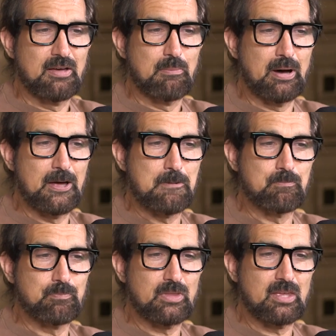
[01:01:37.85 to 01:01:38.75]
but
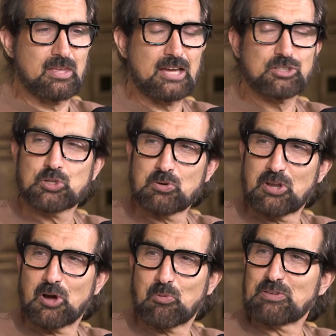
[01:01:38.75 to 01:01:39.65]
as you
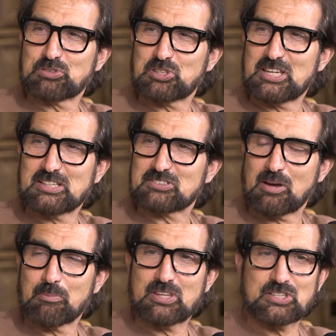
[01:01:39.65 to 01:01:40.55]
know, we've seen
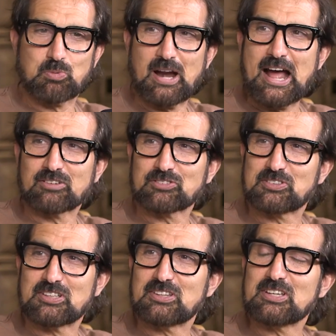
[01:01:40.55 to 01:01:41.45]
some of these routes
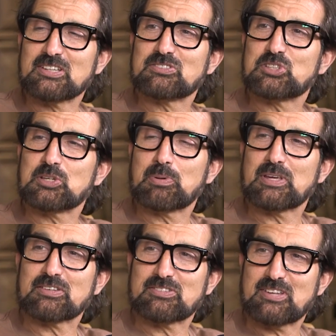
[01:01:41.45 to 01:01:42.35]
that these
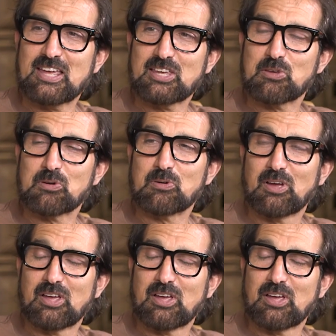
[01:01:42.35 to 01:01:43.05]
GPS take you,